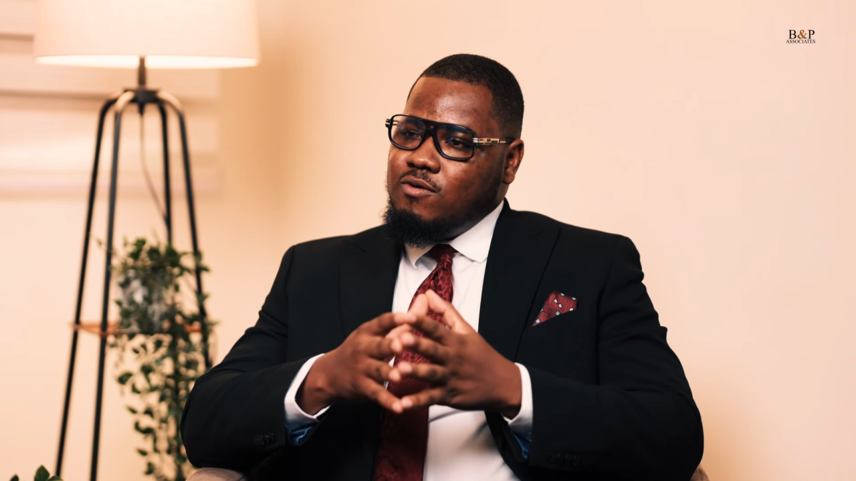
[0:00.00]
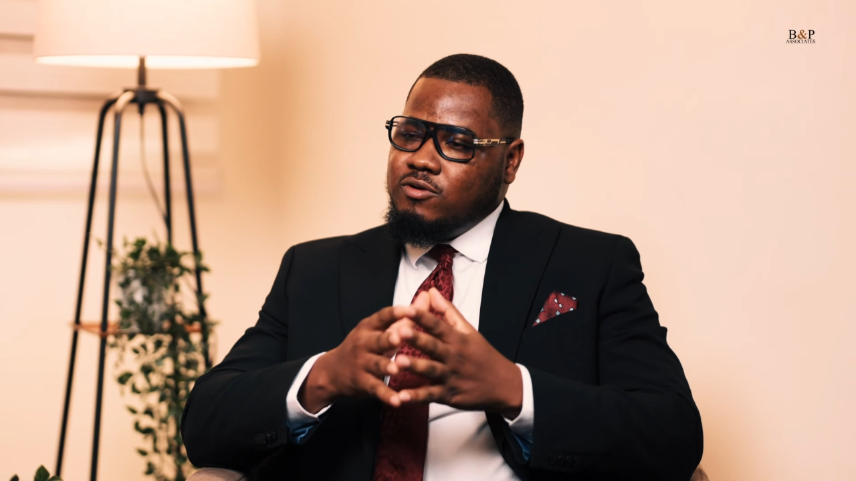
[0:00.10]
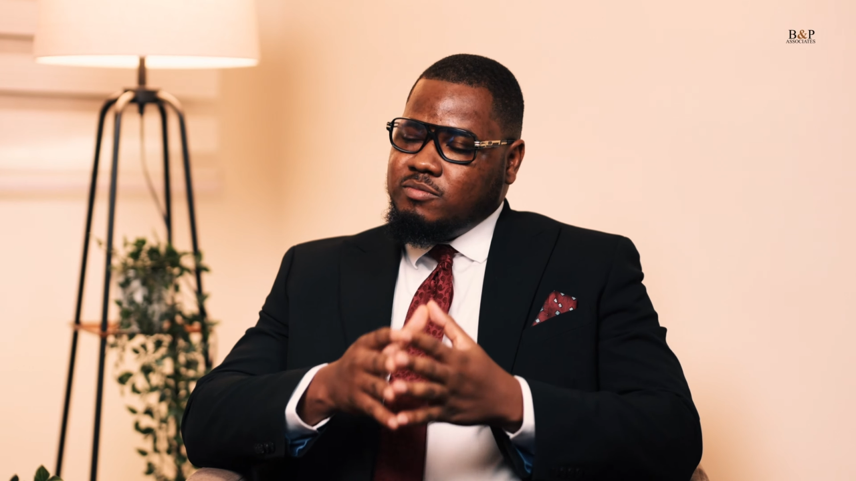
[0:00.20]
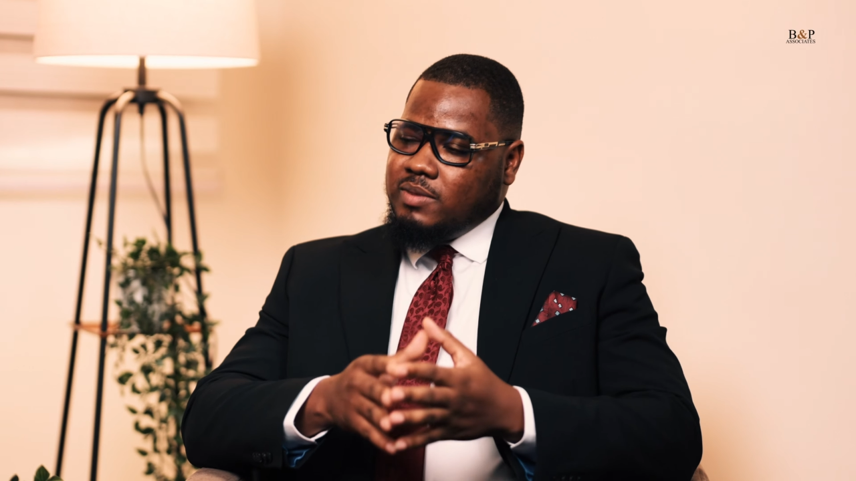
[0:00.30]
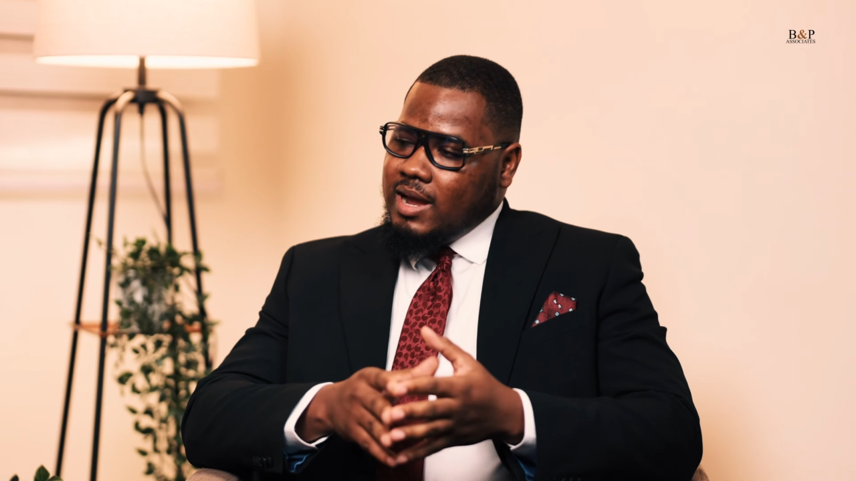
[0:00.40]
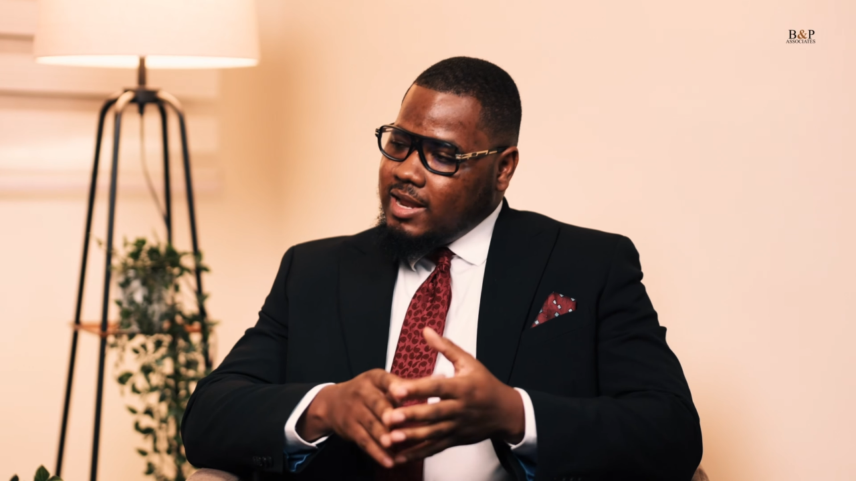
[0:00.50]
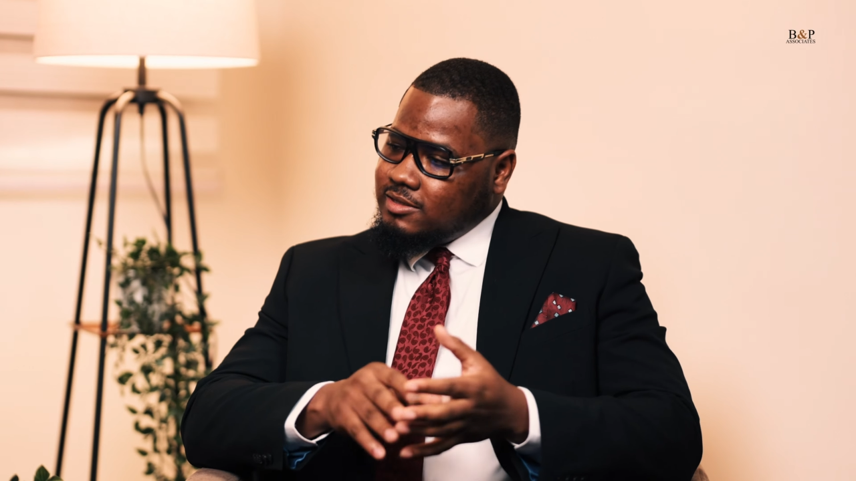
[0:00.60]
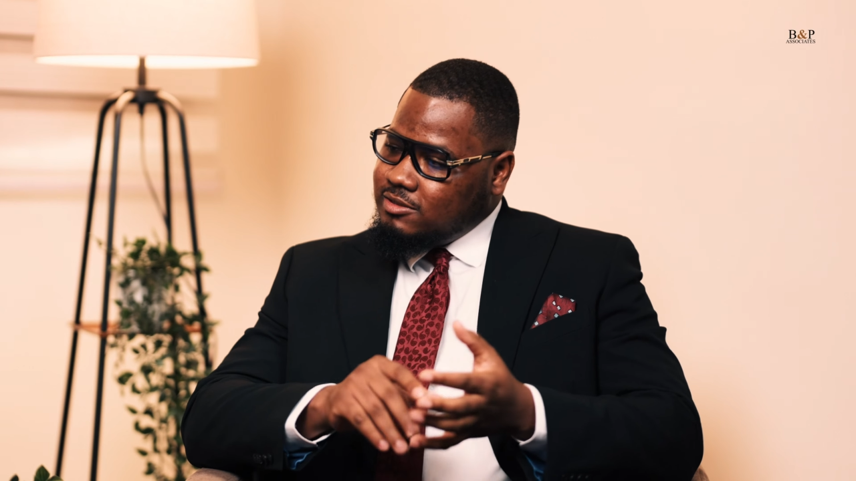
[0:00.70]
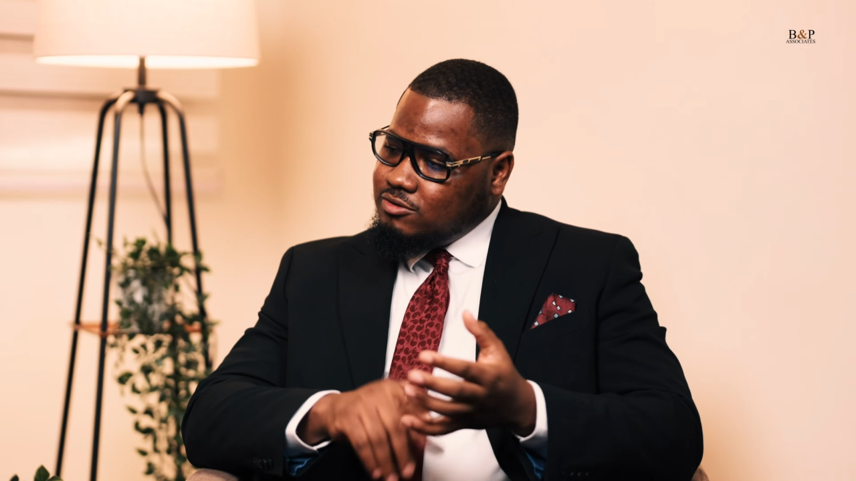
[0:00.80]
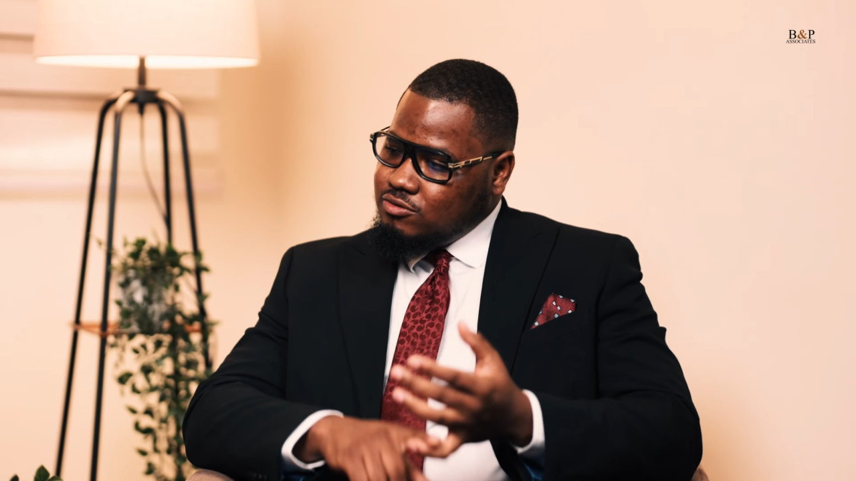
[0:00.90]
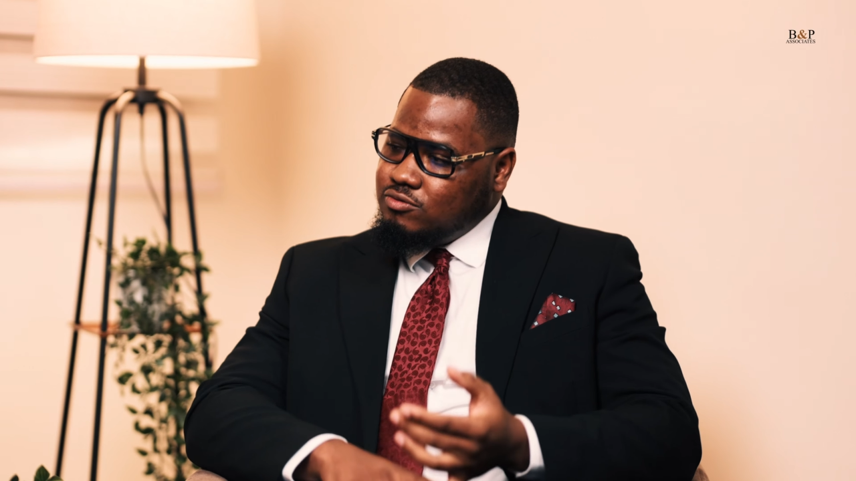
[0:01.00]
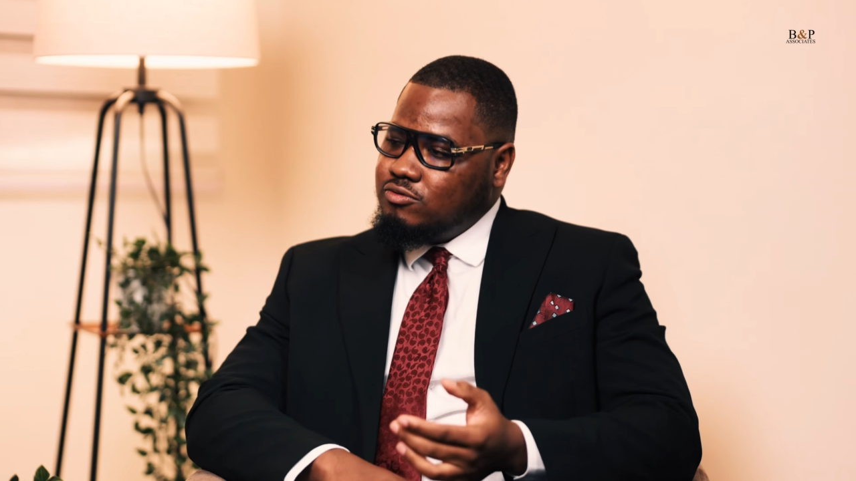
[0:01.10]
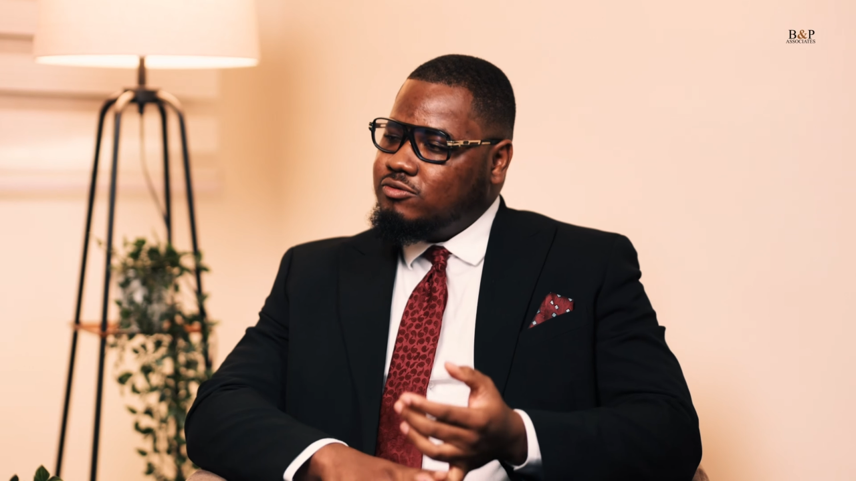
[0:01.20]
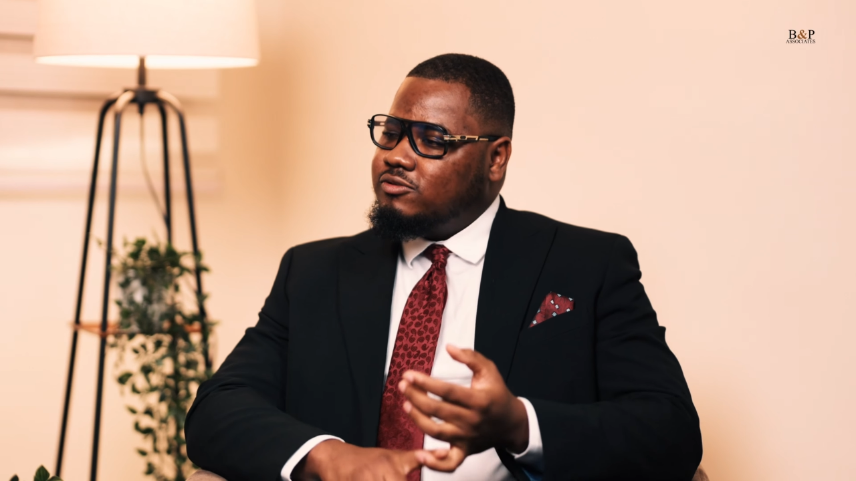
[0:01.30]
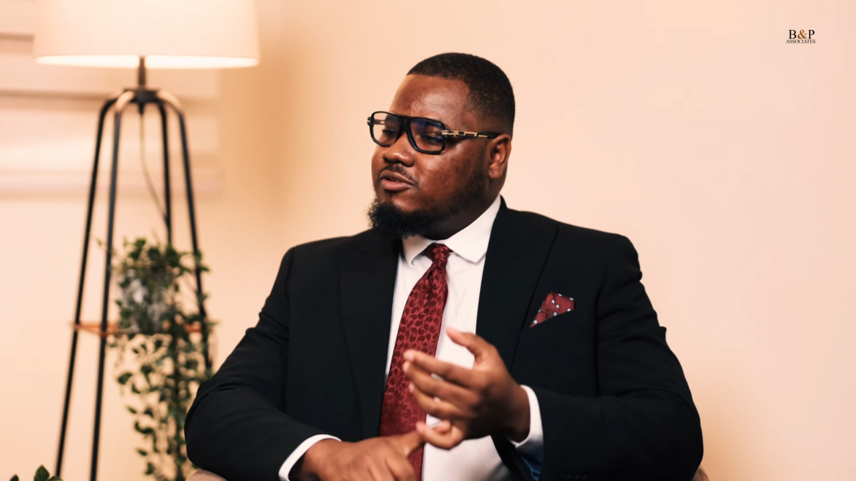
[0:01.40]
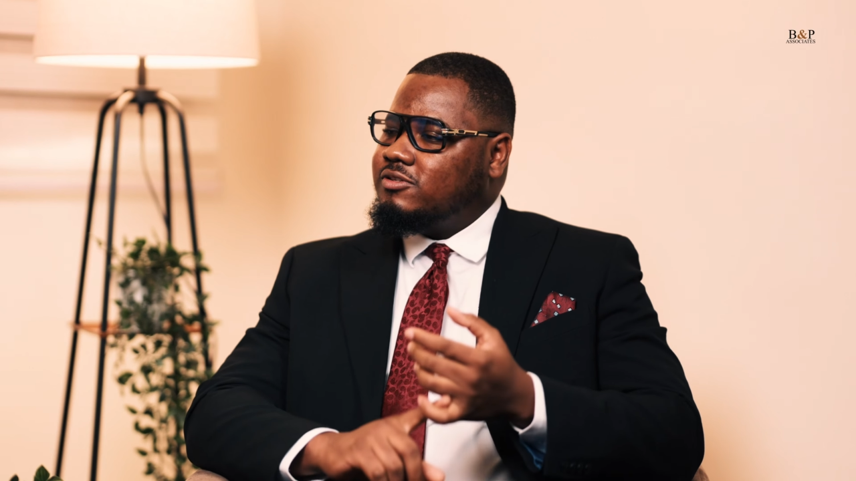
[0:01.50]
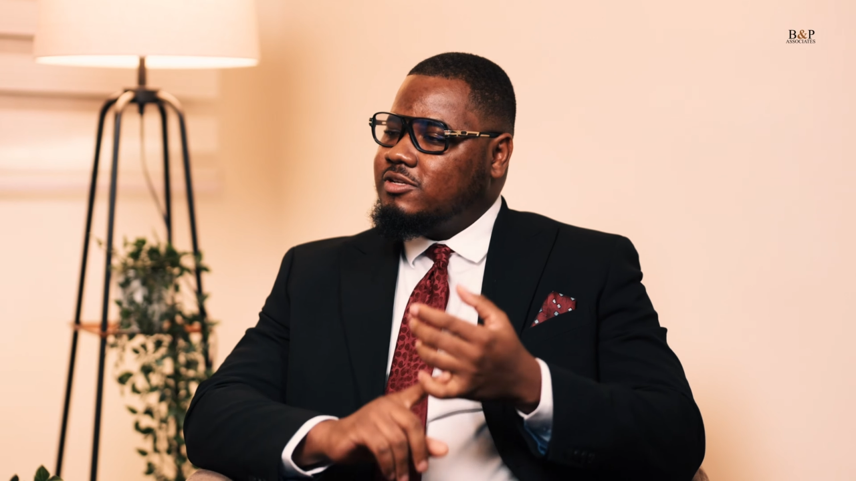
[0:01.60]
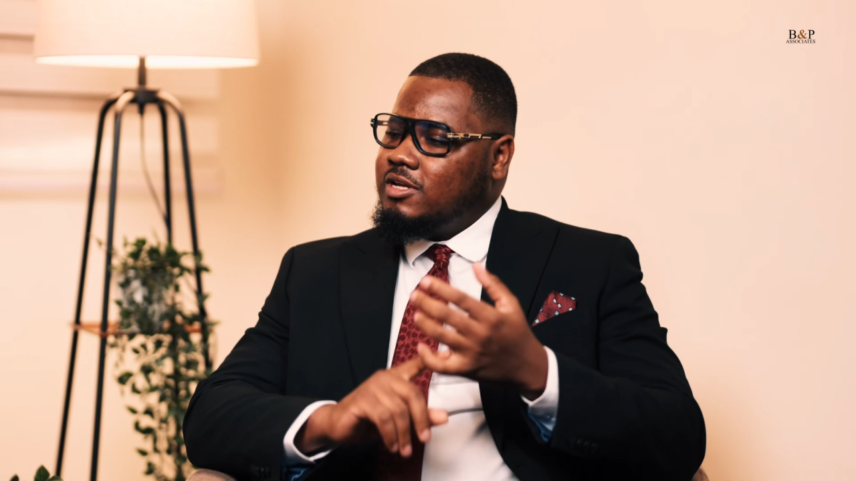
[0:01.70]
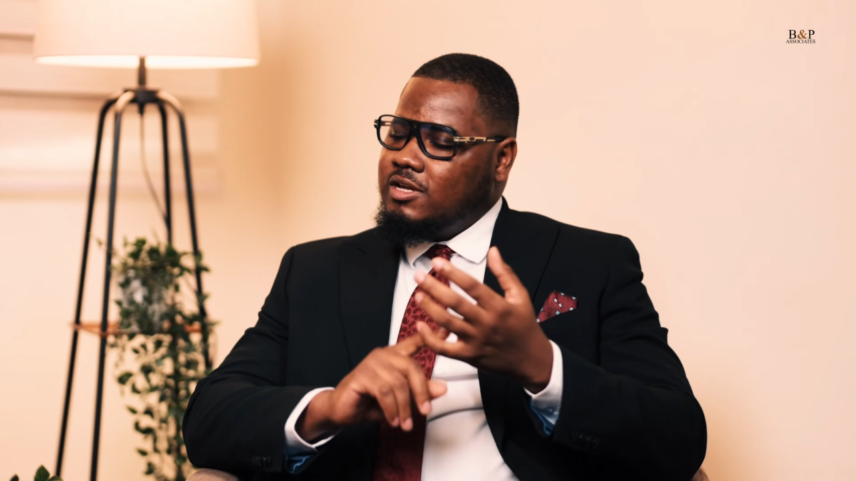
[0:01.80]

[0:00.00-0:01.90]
owned by stools,